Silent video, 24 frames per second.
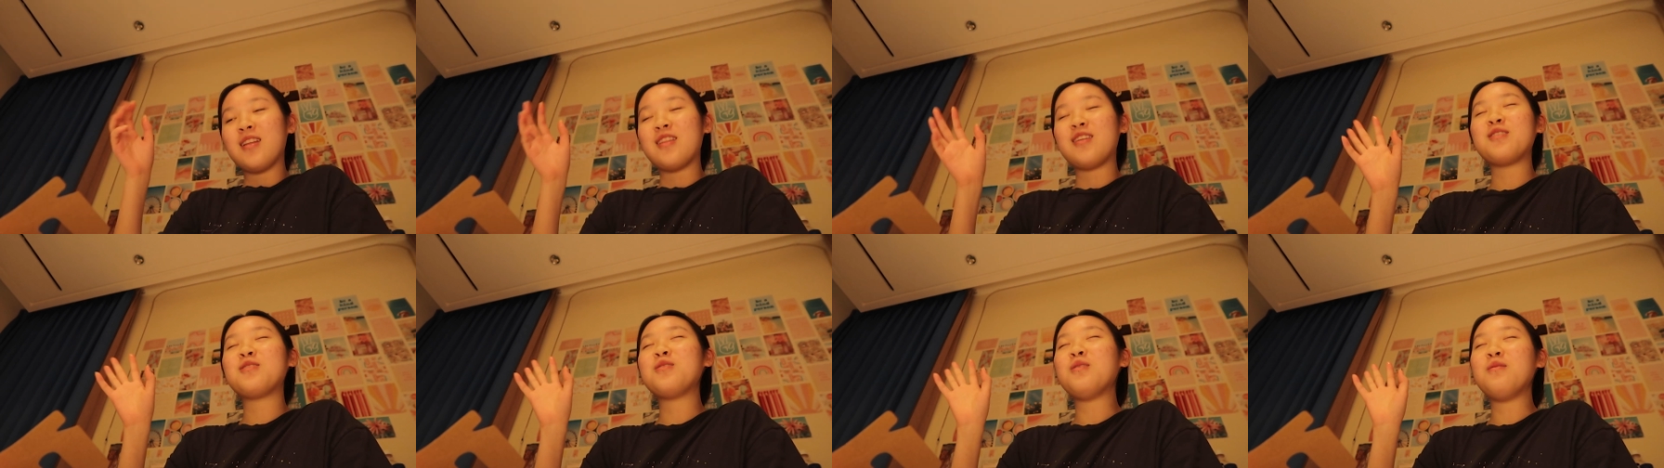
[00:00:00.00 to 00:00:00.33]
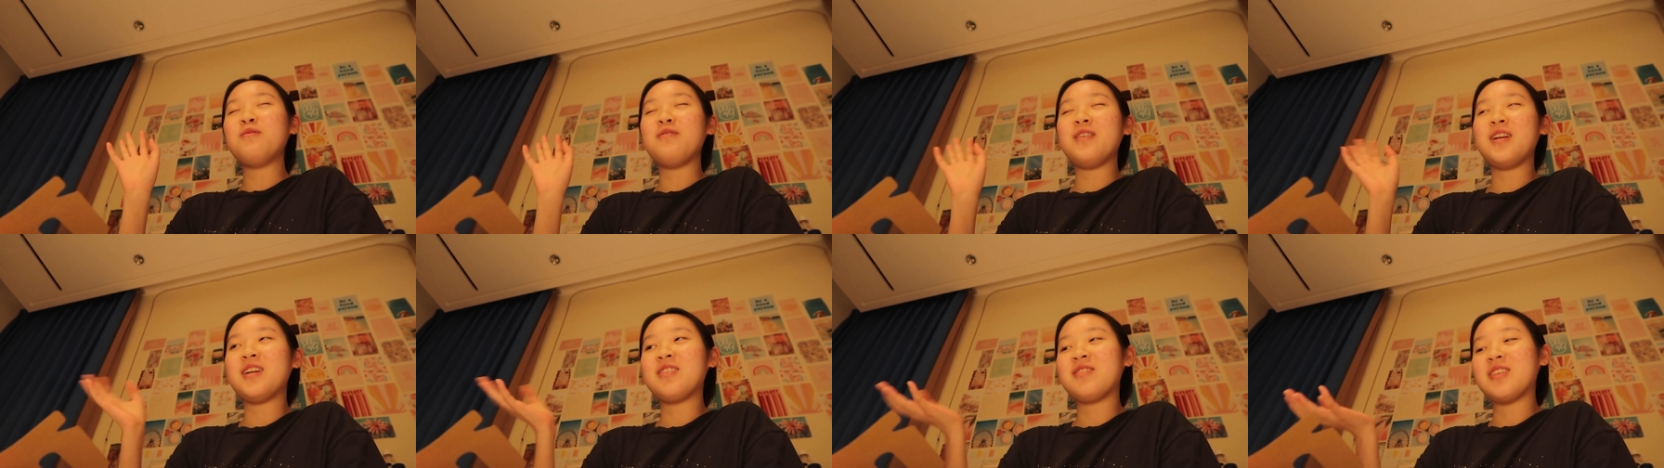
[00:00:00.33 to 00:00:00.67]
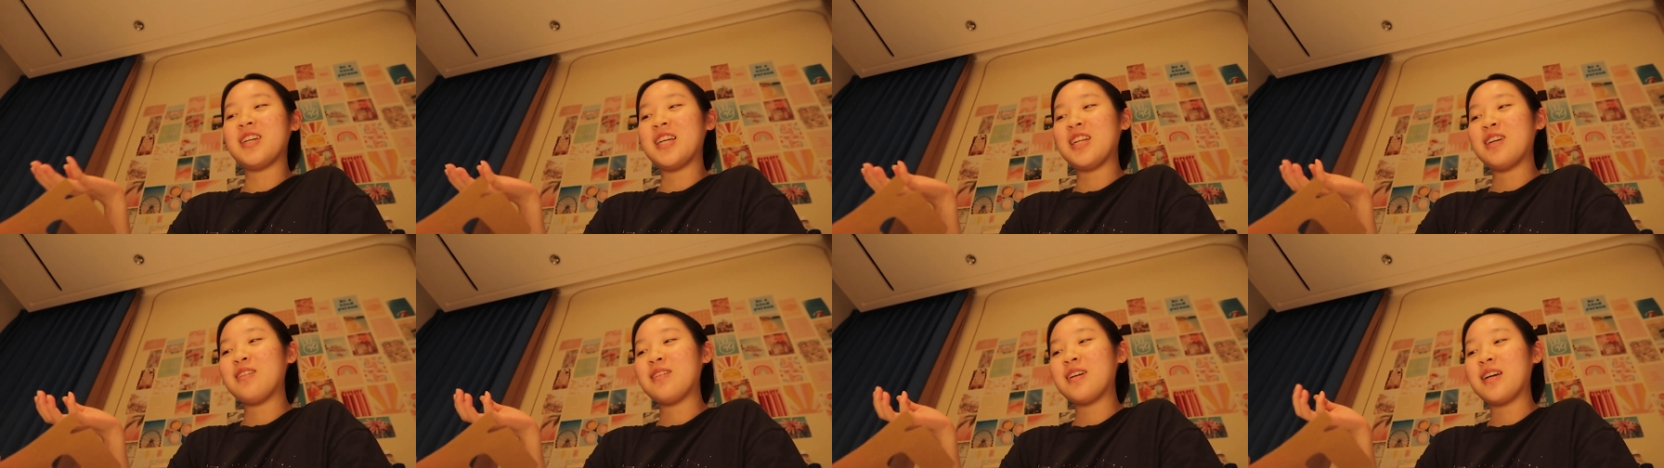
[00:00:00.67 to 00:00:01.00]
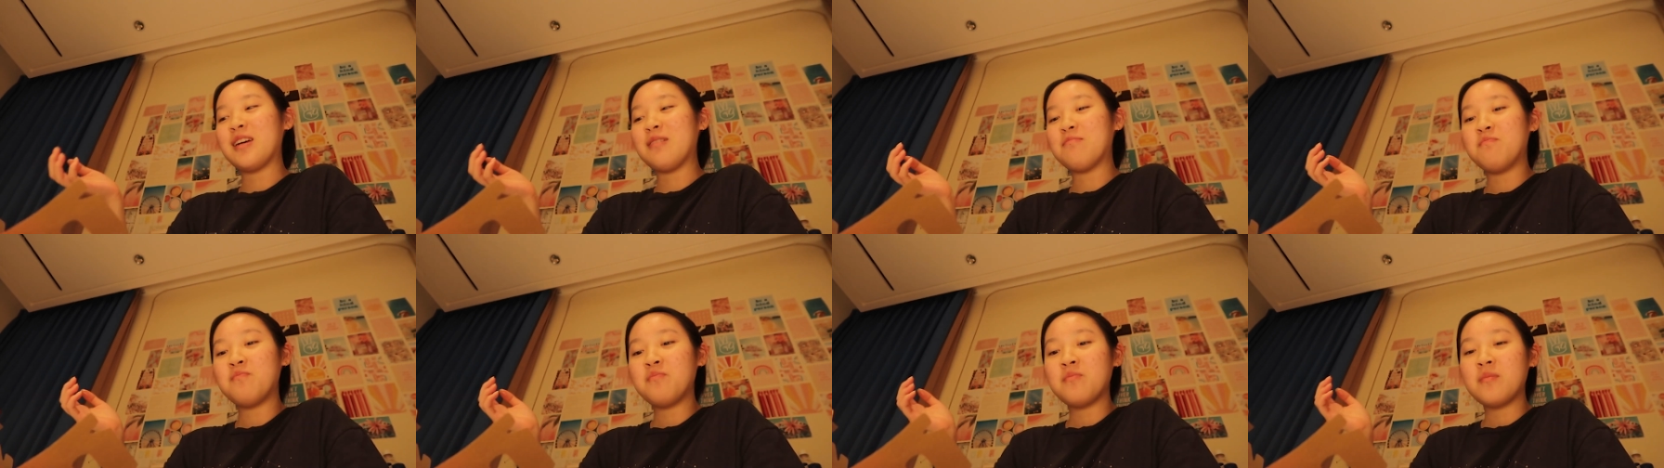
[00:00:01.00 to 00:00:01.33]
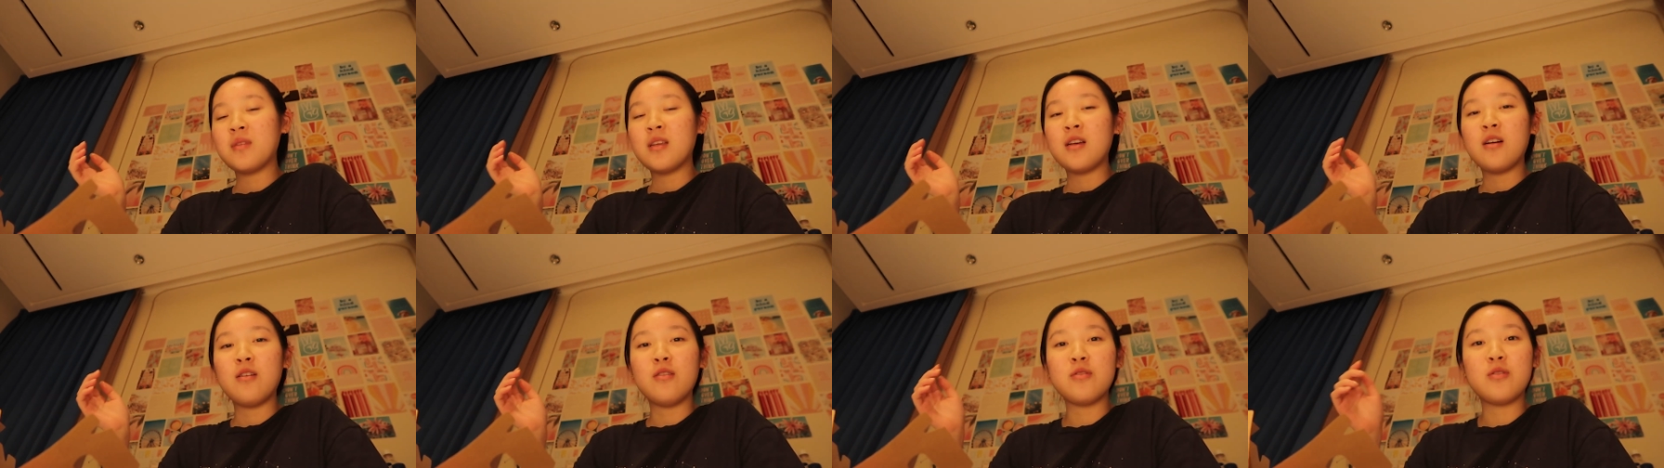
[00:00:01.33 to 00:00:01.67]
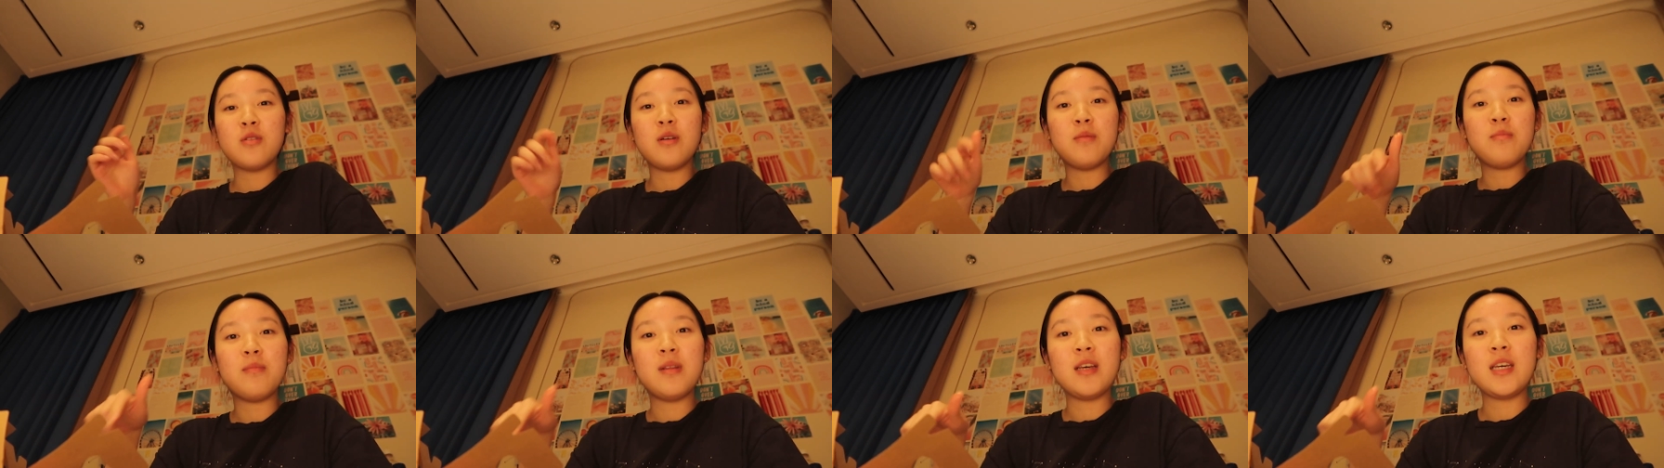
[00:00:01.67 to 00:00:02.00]
They're so fun to read. Okay,
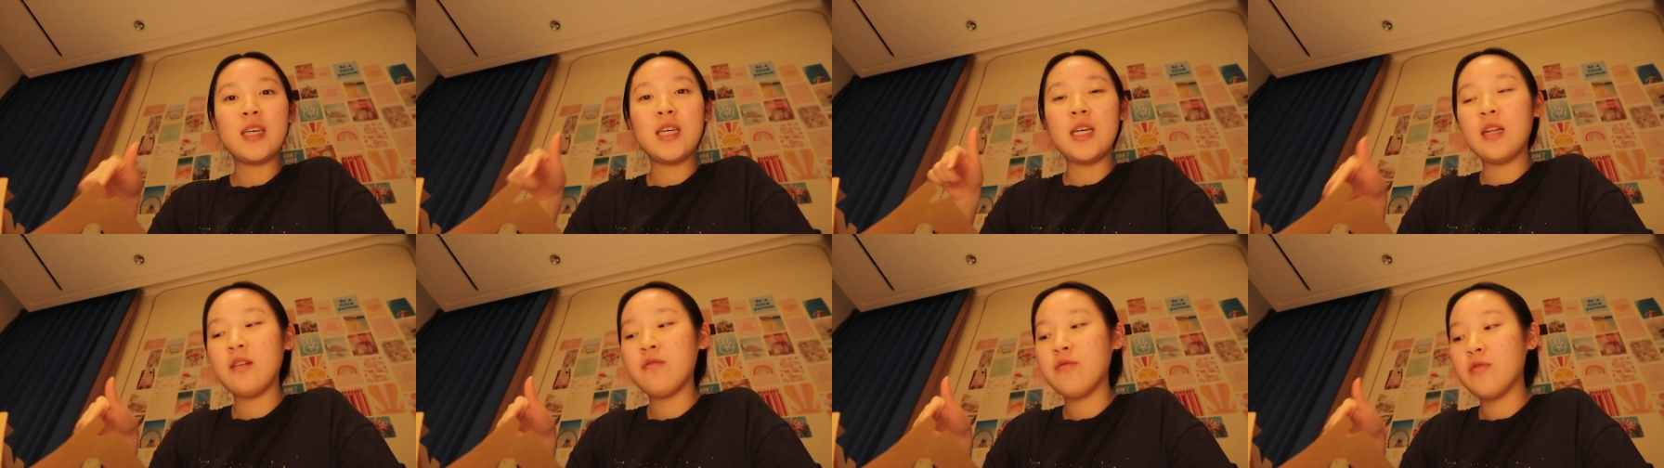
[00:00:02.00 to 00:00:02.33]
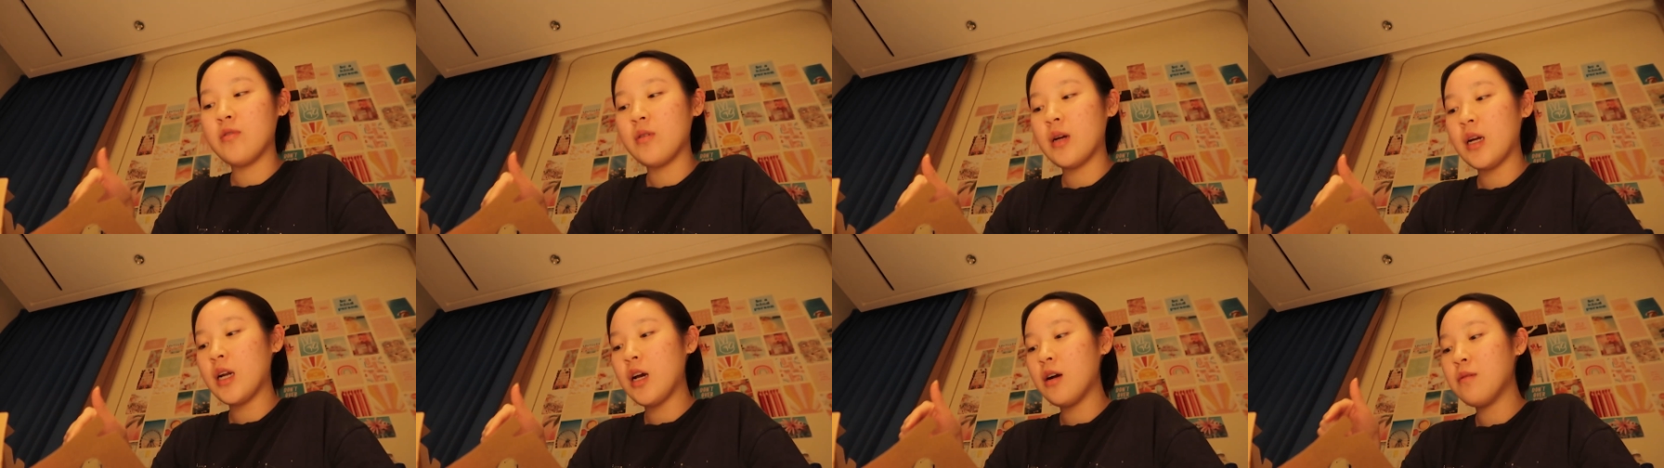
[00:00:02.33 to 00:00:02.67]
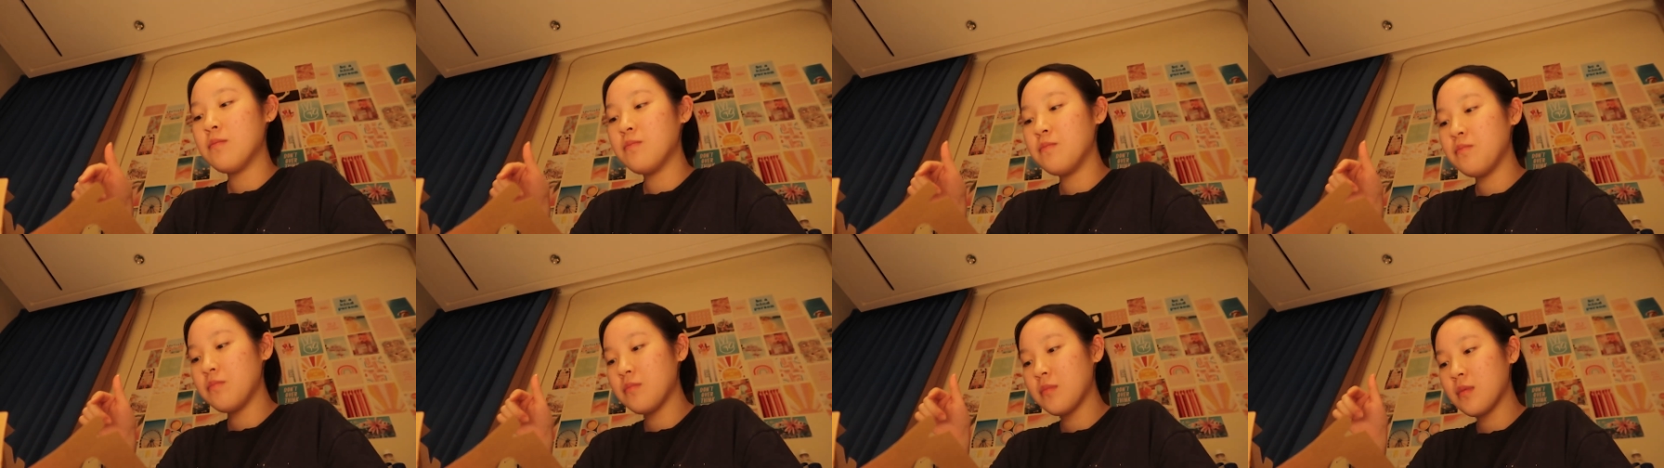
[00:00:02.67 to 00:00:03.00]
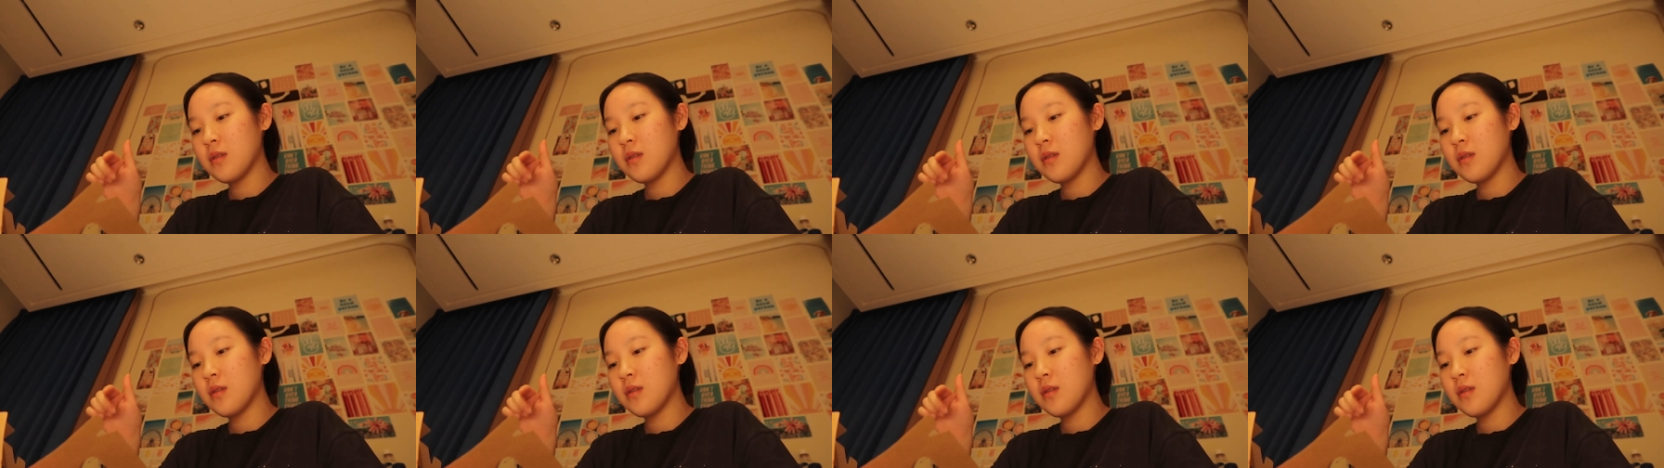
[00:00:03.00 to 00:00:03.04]
also I'm like eating food right now.